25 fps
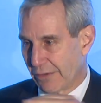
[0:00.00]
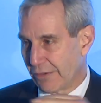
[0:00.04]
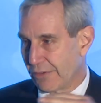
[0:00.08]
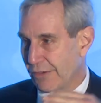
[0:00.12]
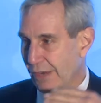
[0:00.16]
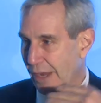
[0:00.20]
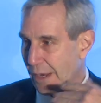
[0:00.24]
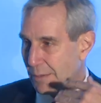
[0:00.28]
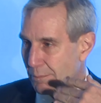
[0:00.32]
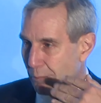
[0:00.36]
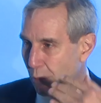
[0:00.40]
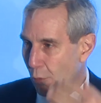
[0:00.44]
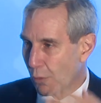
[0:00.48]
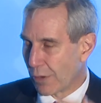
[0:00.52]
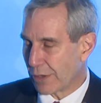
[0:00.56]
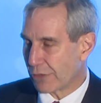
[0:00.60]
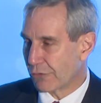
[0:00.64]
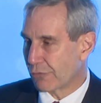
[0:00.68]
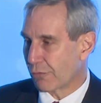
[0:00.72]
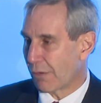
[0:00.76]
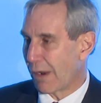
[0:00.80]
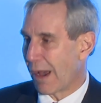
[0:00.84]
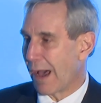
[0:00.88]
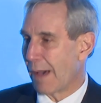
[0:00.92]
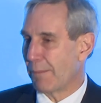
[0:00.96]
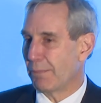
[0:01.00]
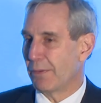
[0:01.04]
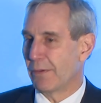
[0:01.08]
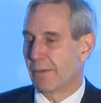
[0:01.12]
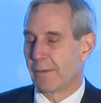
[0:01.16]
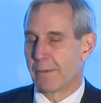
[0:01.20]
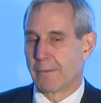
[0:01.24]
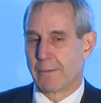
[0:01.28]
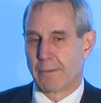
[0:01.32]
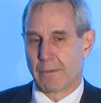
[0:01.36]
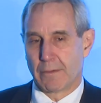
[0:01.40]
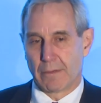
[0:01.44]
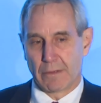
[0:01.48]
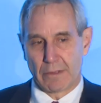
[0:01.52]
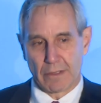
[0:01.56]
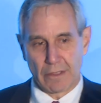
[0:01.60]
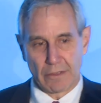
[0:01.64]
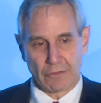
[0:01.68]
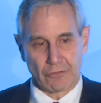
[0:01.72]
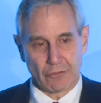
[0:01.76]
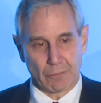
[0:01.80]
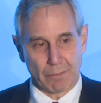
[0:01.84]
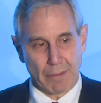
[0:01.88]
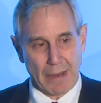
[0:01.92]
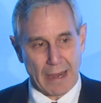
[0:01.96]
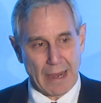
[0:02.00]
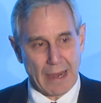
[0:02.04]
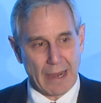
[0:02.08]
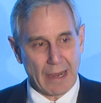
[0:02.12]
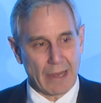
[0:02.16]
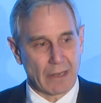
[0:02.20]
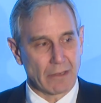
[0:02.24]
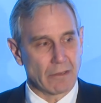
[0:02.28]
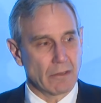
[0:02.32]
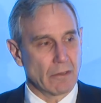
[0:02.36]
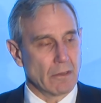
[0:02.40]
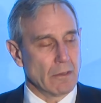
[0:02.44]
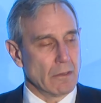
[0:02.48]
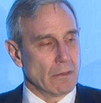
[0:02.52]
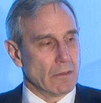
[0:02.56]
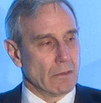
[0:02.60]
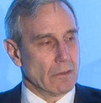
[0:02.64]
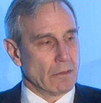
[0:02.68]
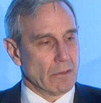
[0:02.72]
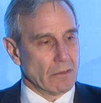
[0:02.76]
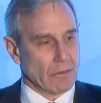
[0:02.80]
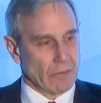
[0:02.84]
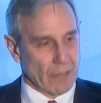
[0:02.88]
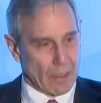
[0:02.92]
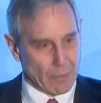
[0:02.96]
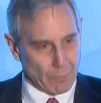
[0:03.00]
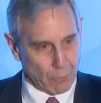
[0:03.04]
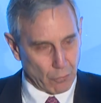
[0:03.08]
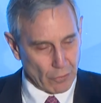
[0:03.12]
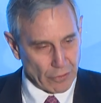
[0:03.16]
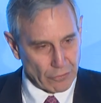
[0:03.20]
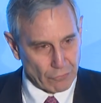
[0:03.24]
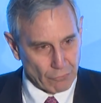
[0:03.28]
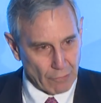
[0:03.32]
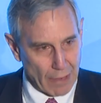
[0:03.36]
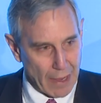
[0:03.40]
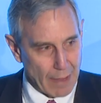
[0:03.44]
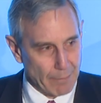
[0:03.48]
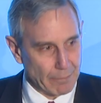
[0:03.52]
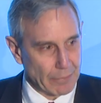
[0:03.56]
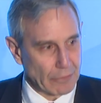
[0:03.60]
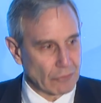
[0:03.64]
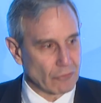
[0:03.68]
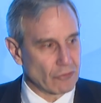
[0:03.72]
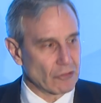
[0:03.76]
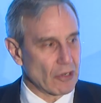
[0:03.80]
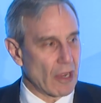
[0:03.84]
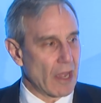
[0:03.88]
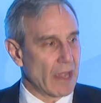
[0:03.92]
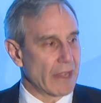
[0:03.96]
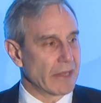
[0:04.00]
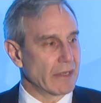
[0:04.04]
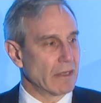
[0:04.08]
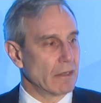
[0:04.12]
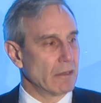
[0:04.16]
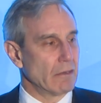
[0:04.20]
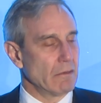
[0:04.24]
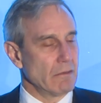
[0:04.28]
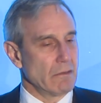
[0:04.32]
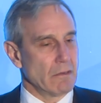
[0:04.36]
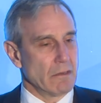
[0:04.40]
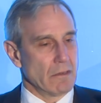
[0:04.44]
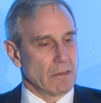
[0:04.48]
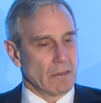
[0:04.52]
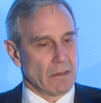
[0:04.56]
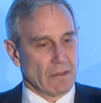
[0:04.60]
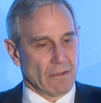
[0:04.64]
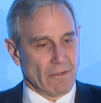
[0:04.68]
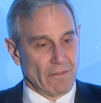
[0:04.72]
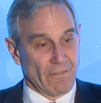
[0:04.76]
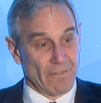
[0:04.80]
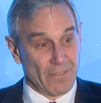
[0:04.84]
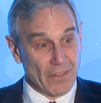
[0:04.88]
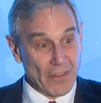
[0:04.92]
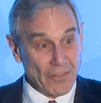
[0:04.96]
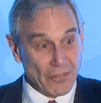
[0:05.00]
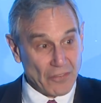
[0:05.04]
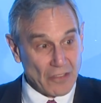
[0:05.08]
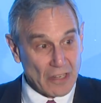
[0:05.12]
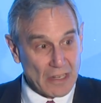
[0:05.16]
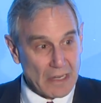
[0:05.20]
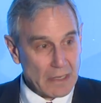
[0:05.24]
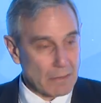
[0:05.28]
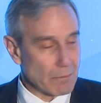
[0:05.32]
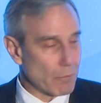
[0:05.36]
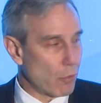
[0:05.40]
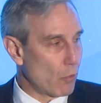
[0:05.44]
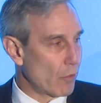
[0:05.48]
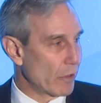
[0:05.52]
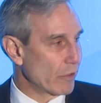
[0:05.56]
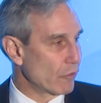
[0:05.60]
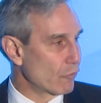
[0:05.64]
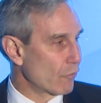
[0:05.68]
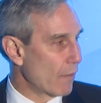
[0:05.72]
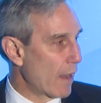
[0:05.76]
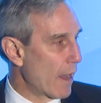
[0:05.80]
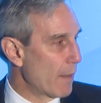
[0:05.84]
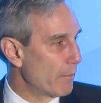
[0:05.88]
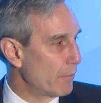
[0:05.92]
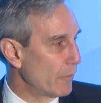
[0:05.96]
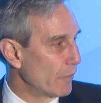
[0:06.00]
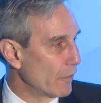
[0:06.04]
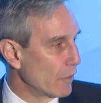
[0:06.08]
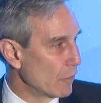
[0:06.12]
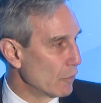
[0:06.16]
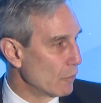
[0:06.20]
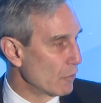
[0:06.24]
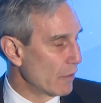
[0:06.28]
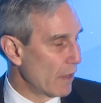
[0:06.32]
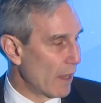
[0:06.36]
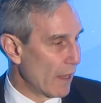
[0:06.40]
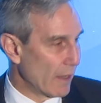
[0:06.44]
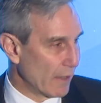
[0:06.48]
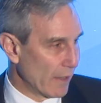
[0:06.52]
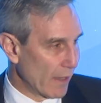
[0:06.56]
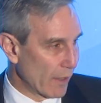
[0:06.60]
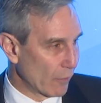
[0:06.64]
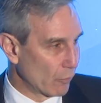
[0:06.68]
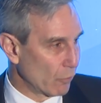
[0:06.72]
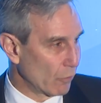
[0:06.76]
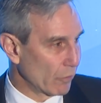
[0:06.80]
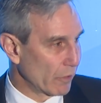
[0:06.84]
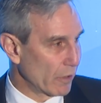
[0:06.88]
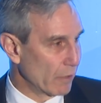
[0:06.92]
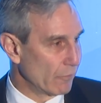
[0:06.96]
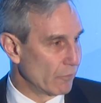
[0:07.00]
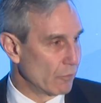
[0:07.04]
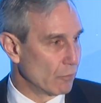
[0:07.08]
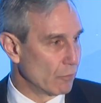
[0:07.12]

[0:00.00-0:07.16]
ten-point drop in Japan, ten-point drop in China, fifteen-point drop in the U K. Ed will give you